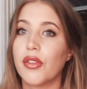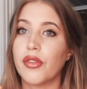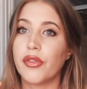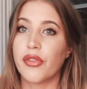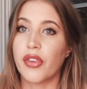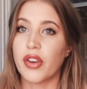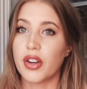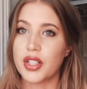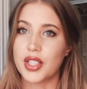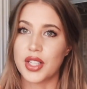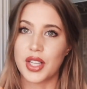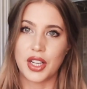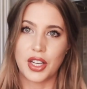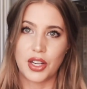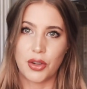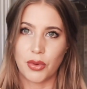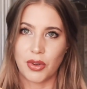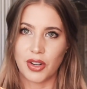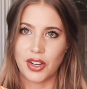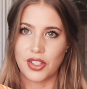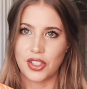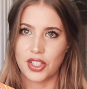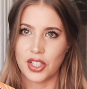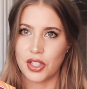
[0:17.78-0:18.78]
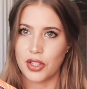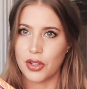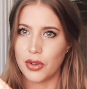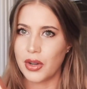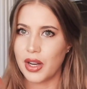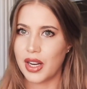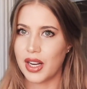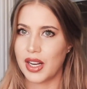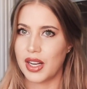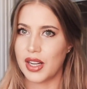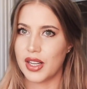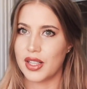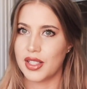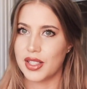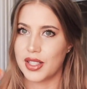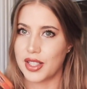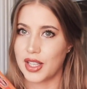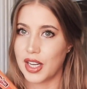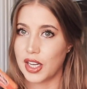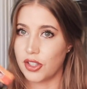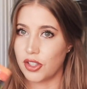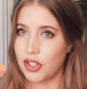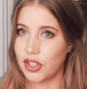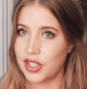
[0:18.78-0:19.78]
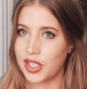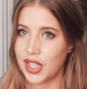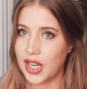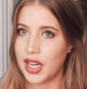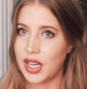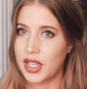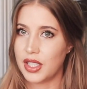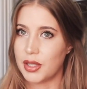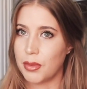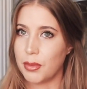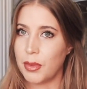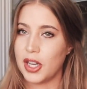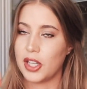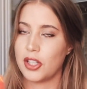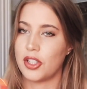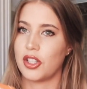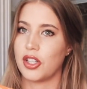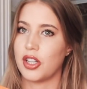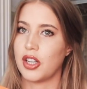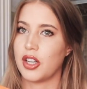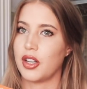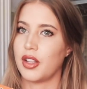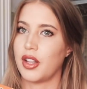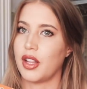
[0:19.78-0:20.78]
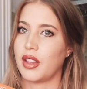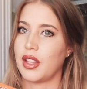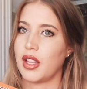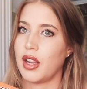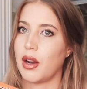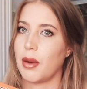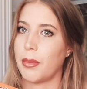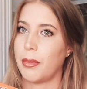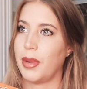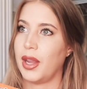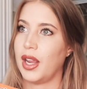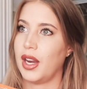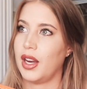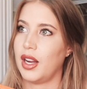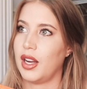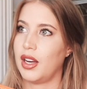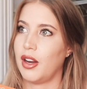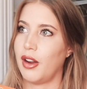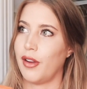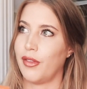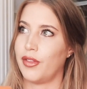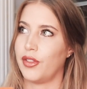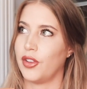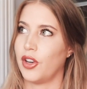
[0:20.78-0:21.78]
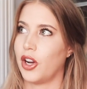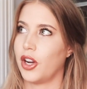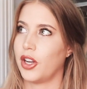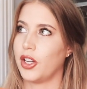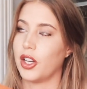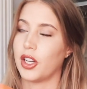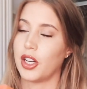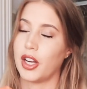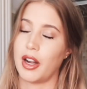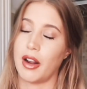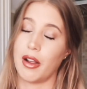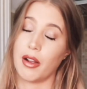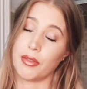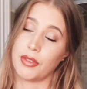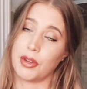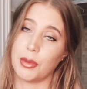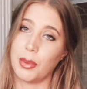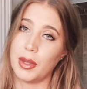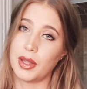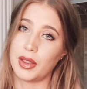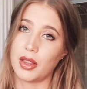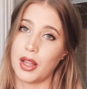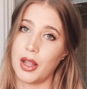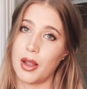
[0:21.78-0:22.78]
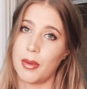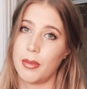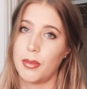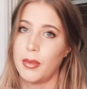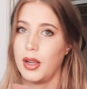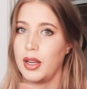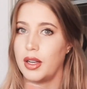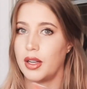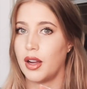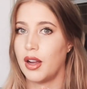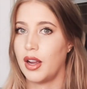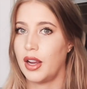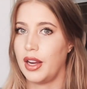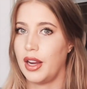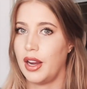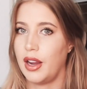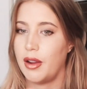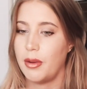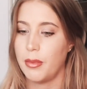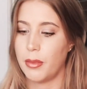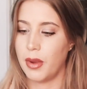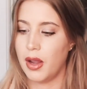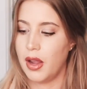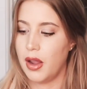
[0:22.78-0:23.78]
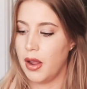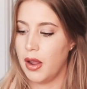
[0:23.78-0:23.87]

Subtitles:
First thing you want to do is get your dates. Make sure that they are pitted. If not, you're gonna have to pit them like I am.